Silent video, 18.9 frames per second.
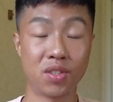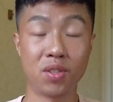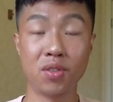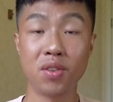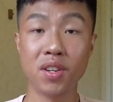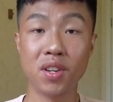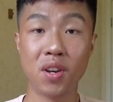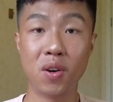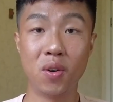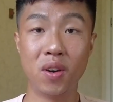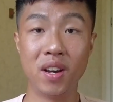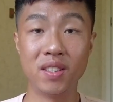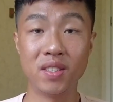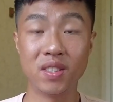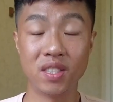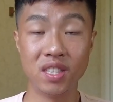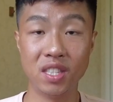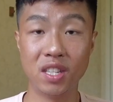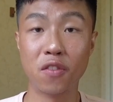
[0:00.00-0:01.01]
so you know, it's
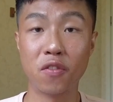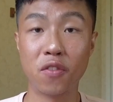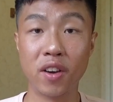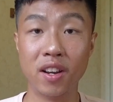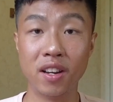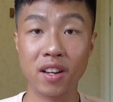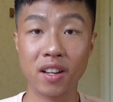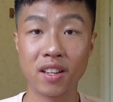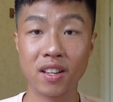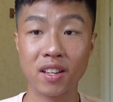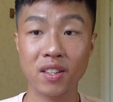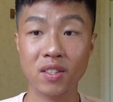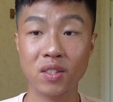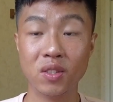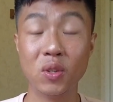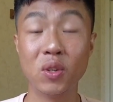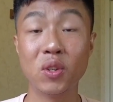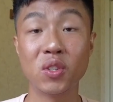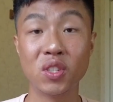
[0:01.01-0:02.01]
different because
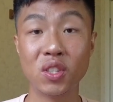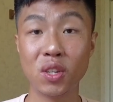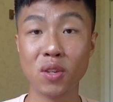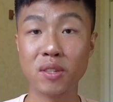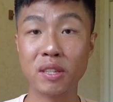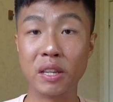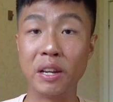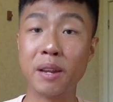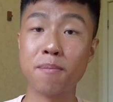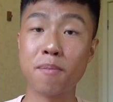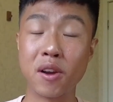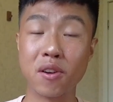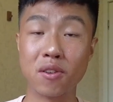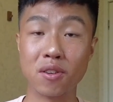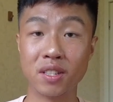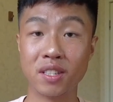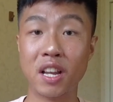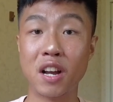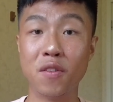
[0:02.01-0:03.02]
you're still studying by
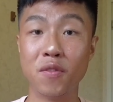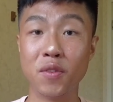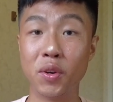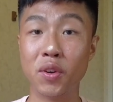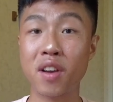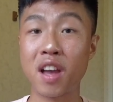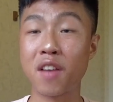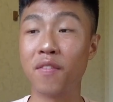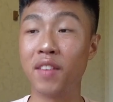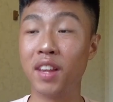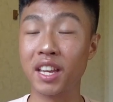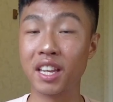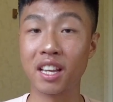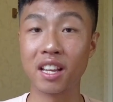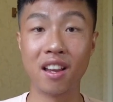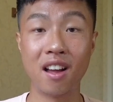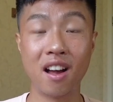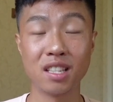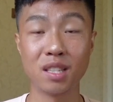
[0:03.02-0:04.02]
yourself. You don't have like
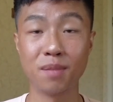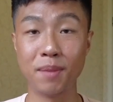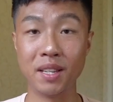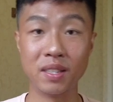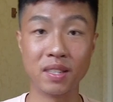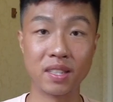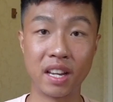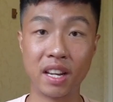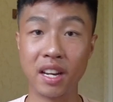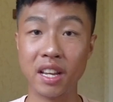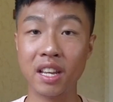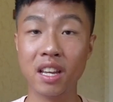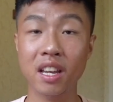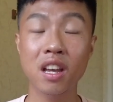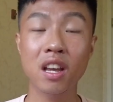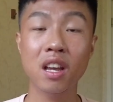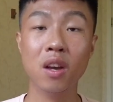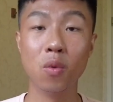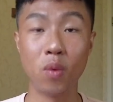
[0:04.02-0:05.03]
classmates studying
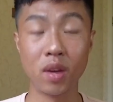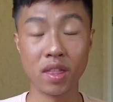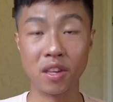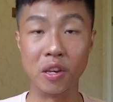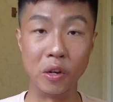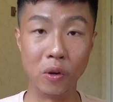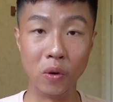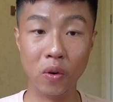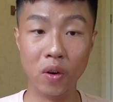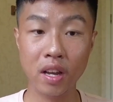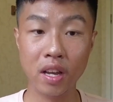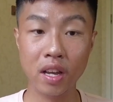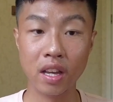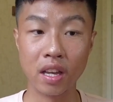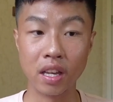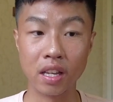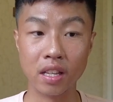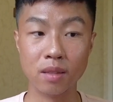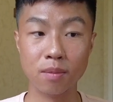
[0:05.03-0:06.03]
with you.
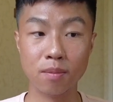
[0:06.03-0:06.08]
And